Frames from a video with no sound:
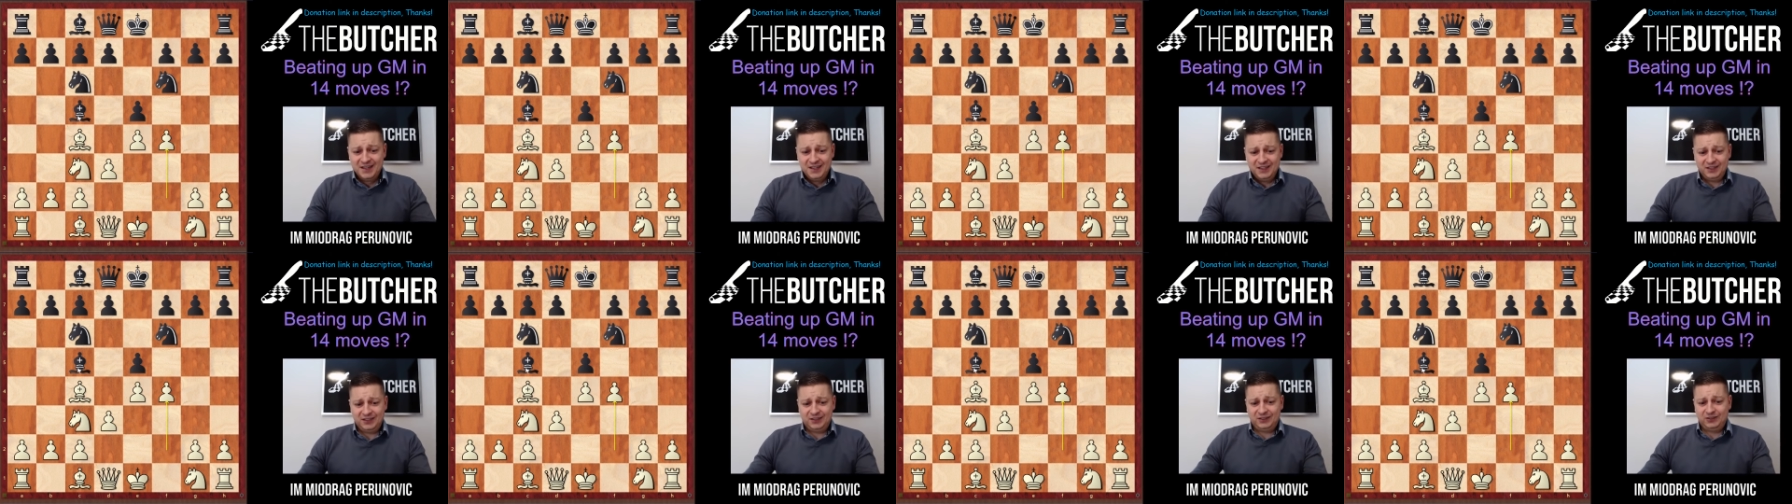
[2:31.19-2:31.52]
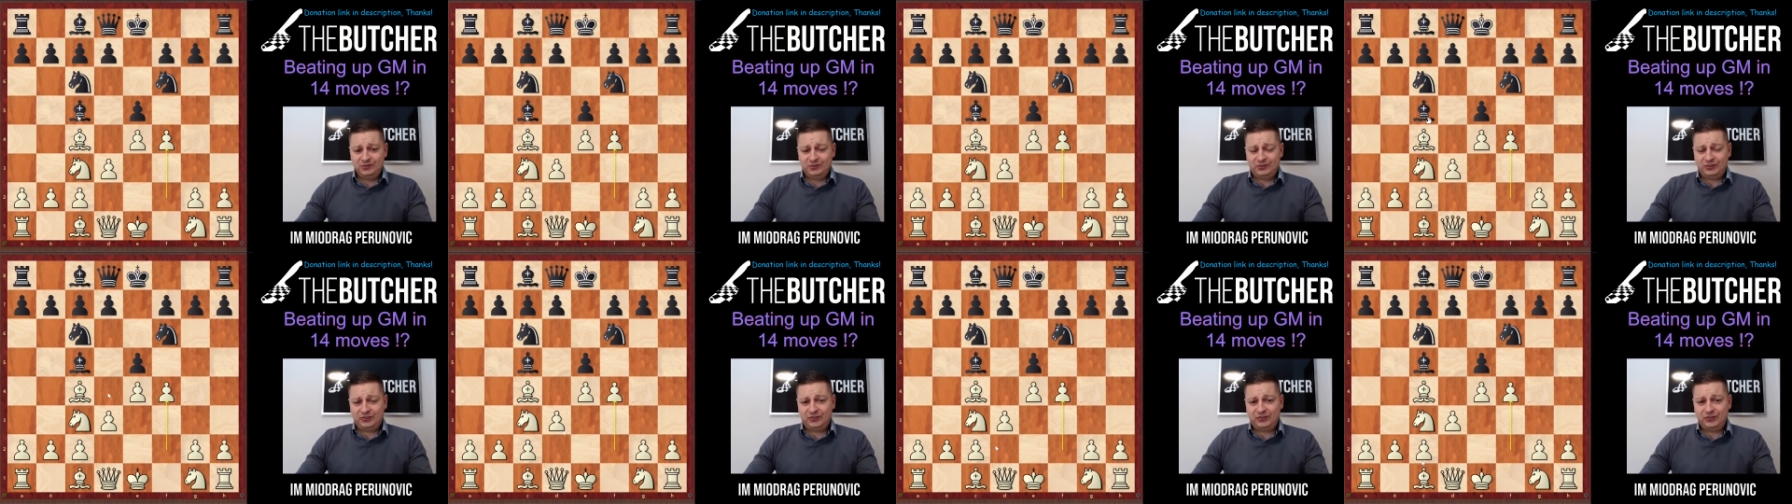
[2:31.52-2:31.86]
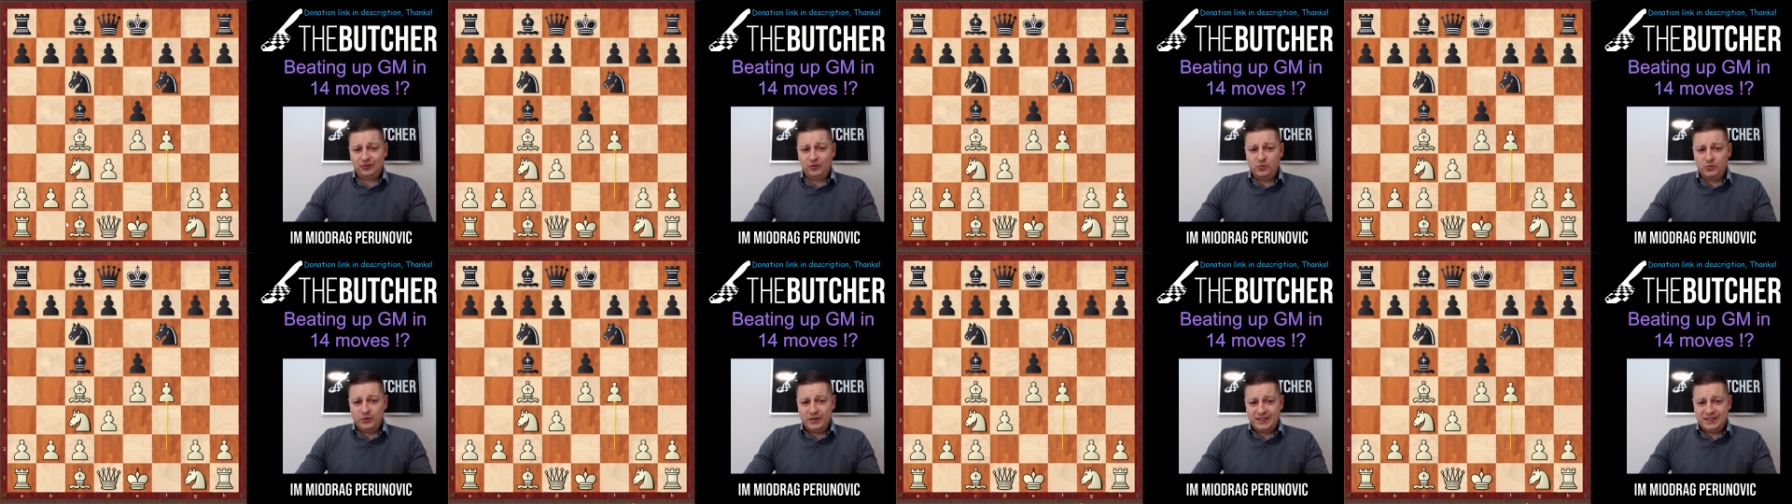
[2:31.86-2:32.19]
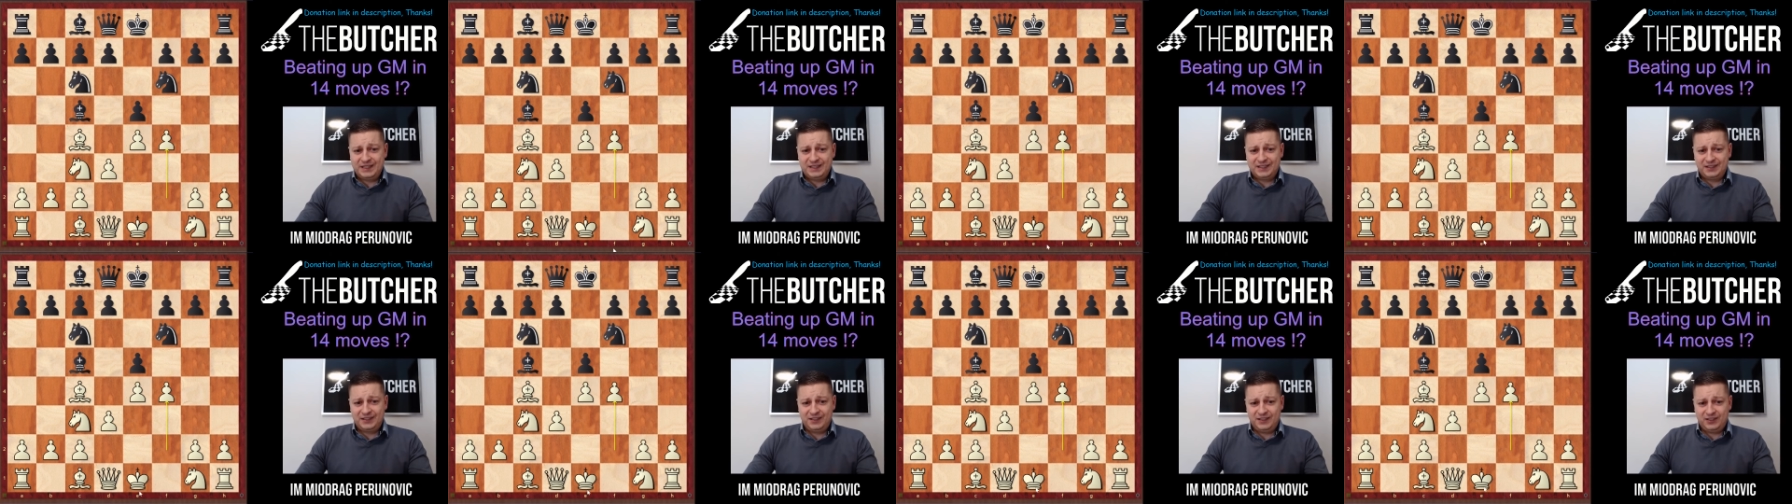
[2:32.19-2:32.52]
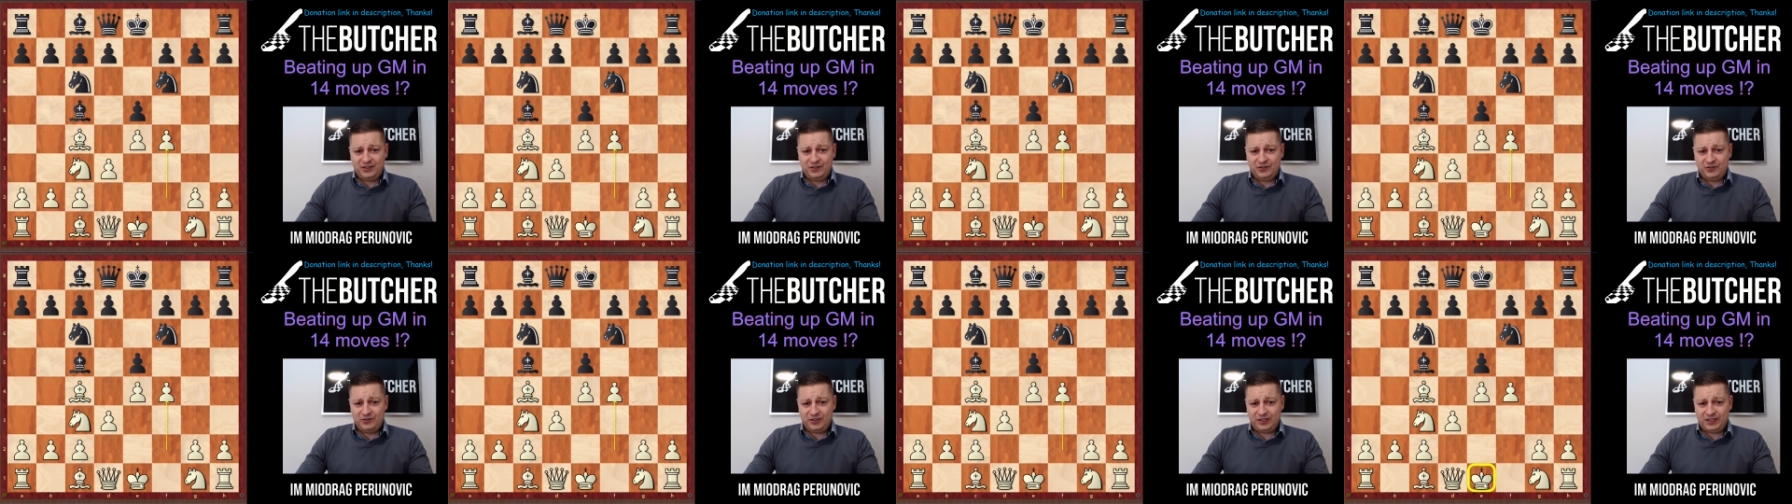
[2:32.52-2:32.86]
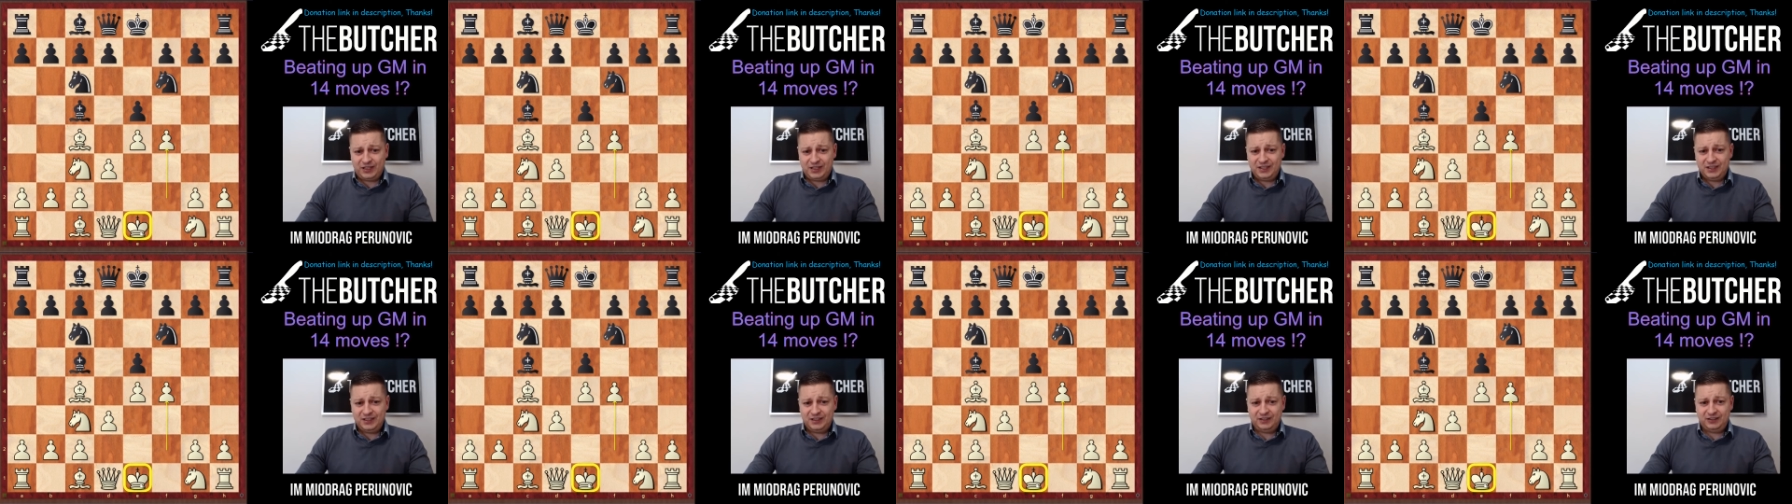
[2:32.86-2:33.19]
It looks so weakening. Your
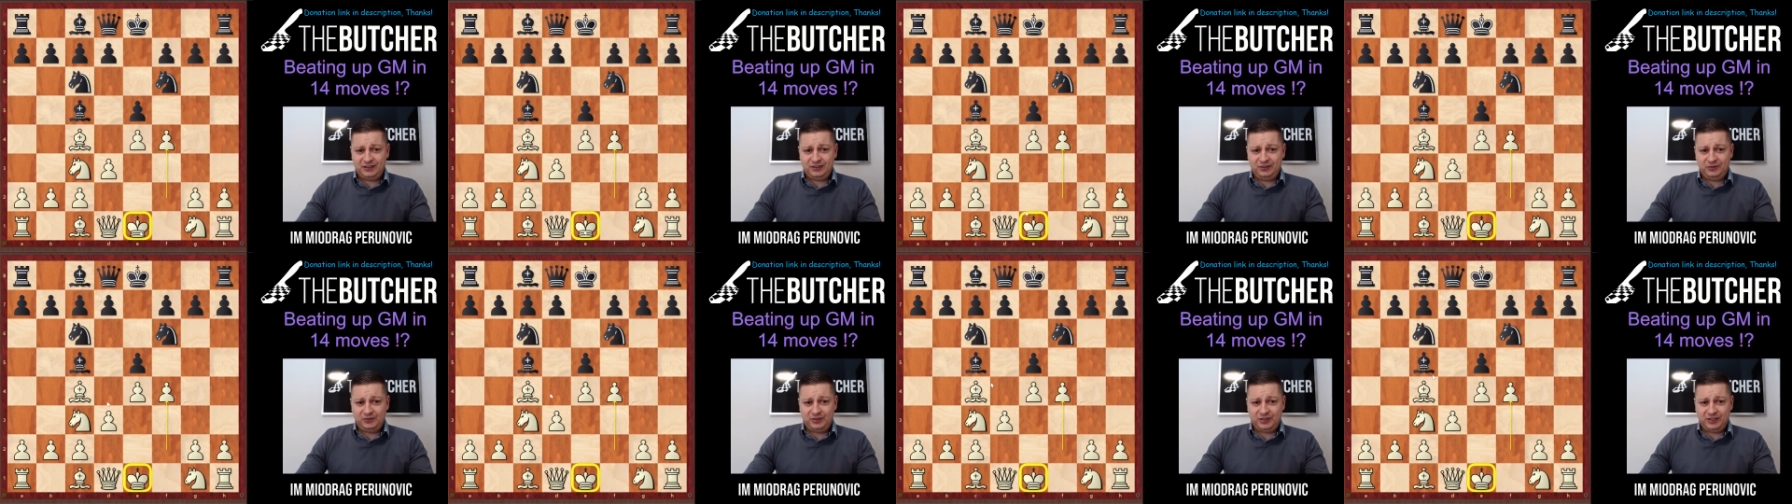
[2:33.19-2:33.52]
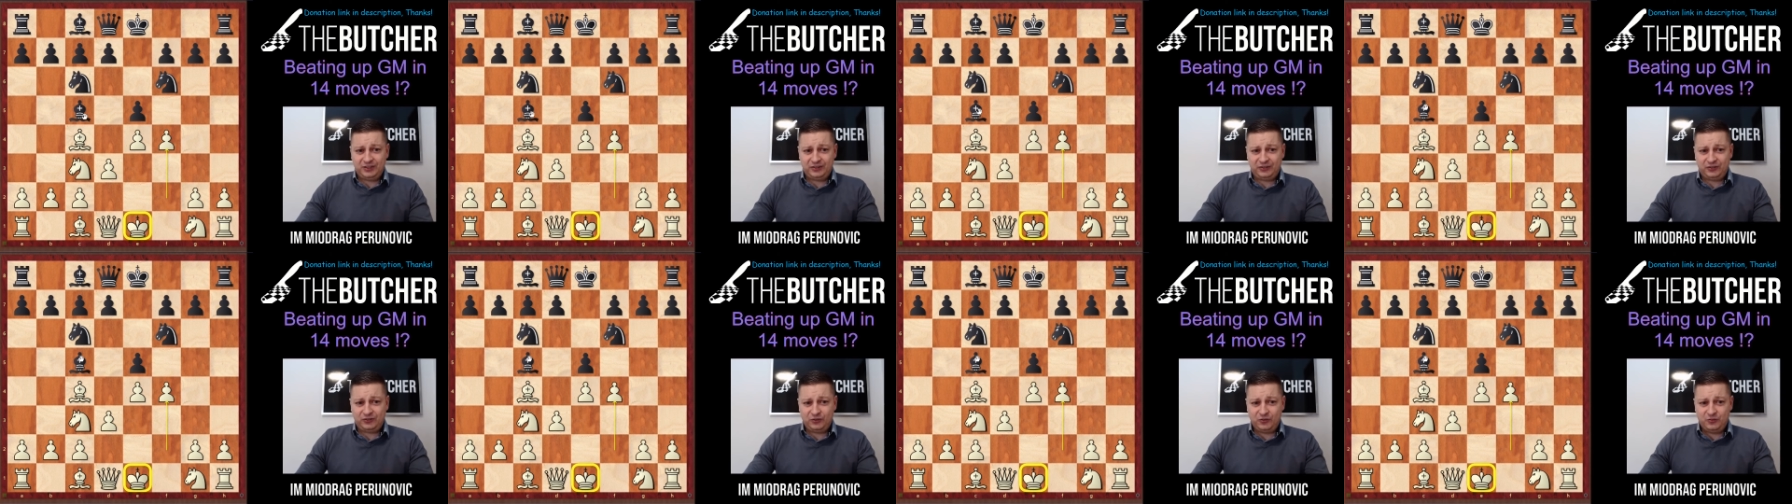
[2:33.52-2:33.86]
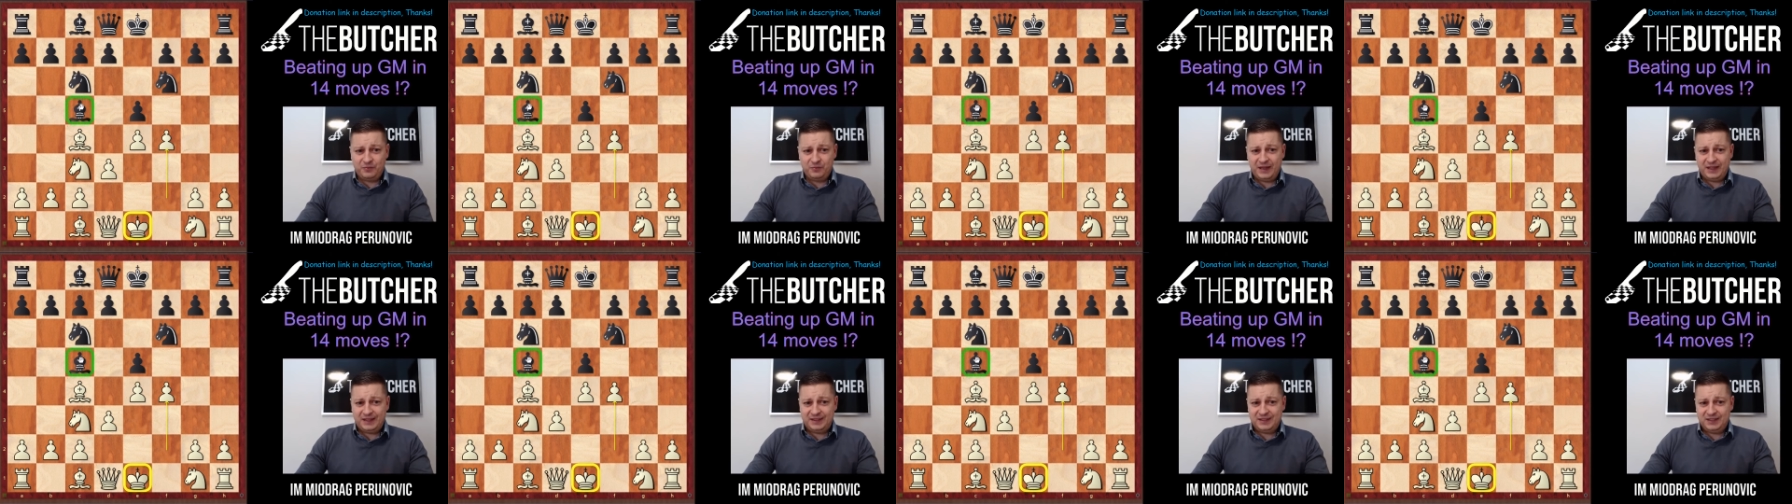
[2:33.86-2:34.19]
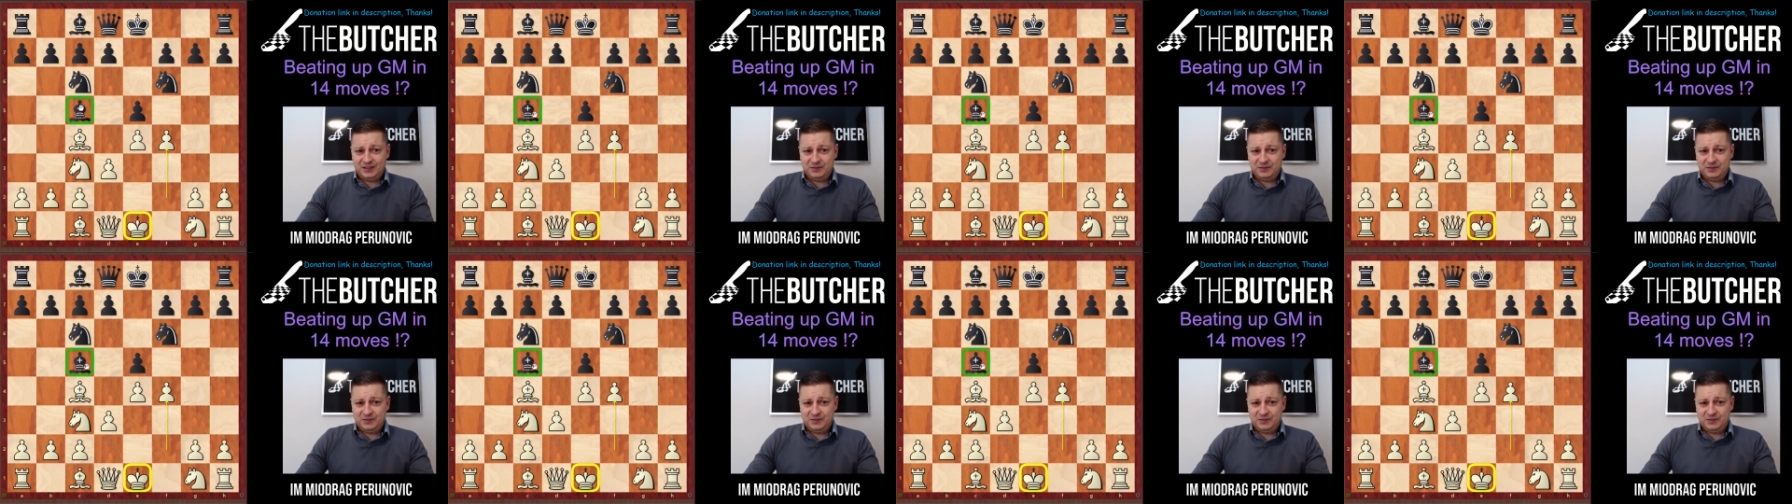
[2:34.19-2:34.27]
king is looking so bad.